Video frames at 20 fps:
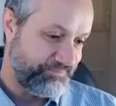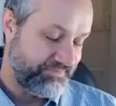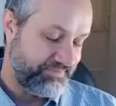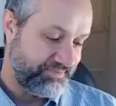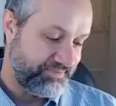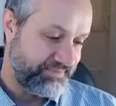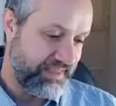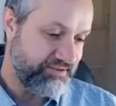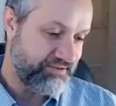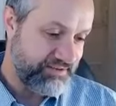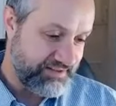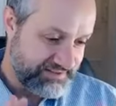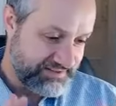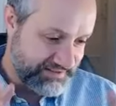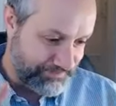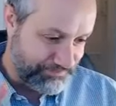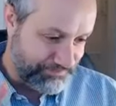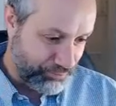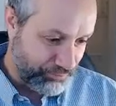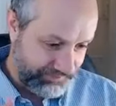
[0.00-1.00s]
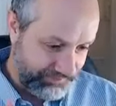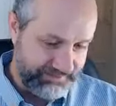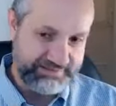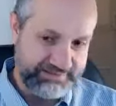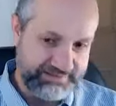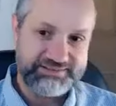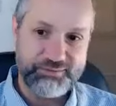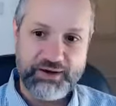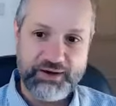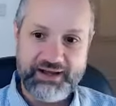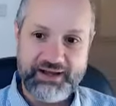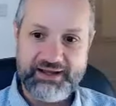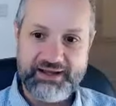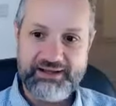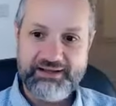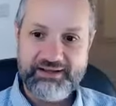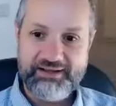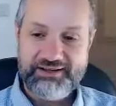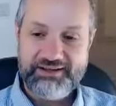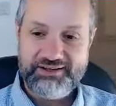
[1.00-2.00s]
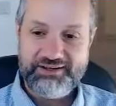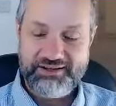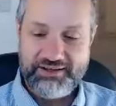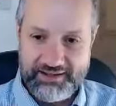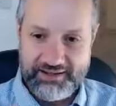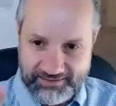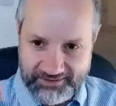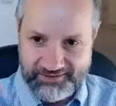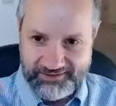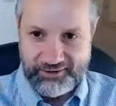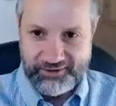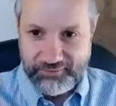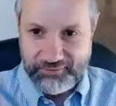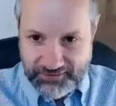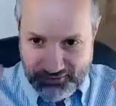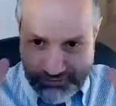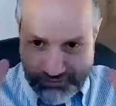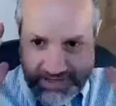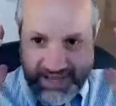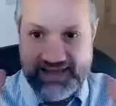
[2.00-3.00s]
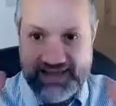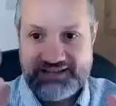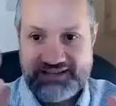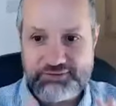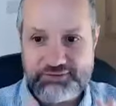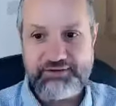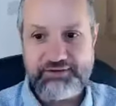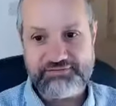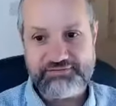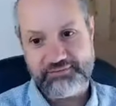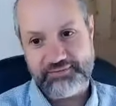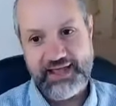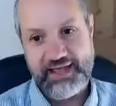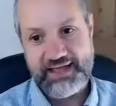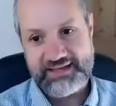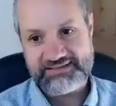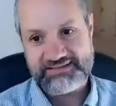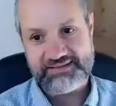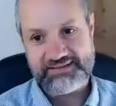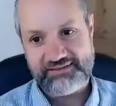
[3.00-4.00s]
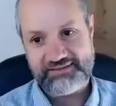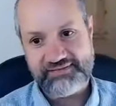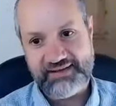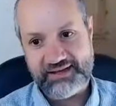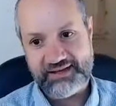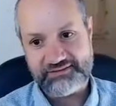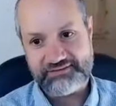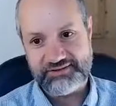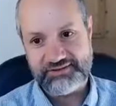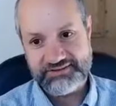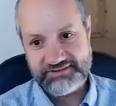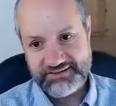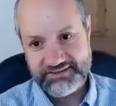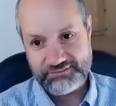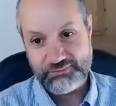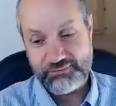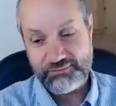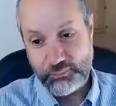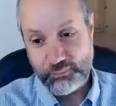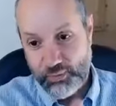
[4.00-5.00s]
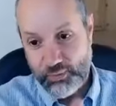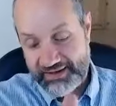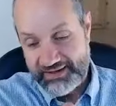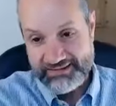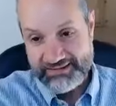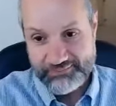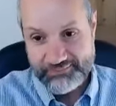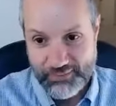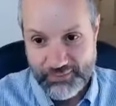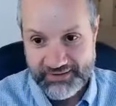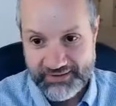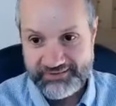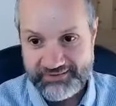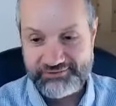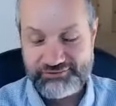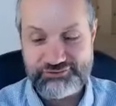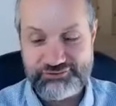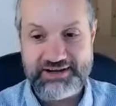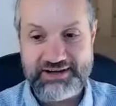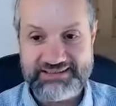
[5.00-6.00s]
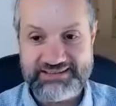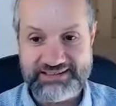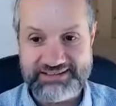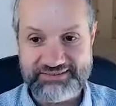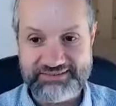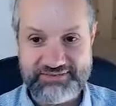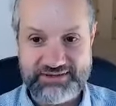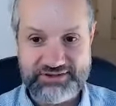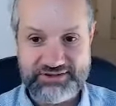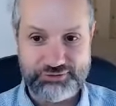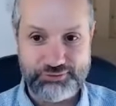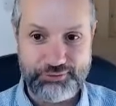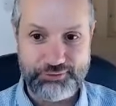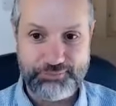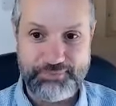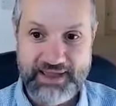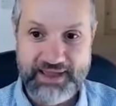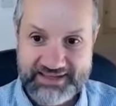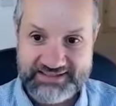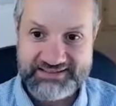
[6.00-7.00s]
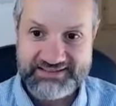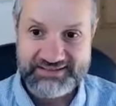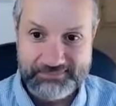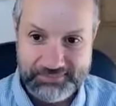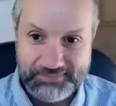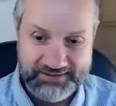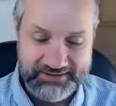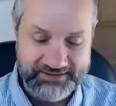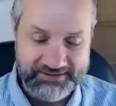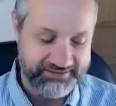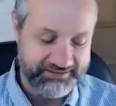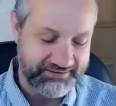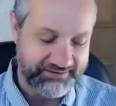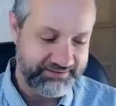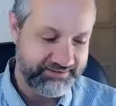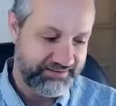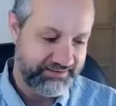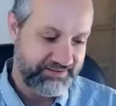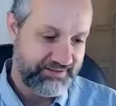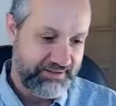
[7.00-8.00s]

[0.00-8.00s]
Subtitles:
there is a point where you can do it from the heads of the founders and one great individual who bears the burden.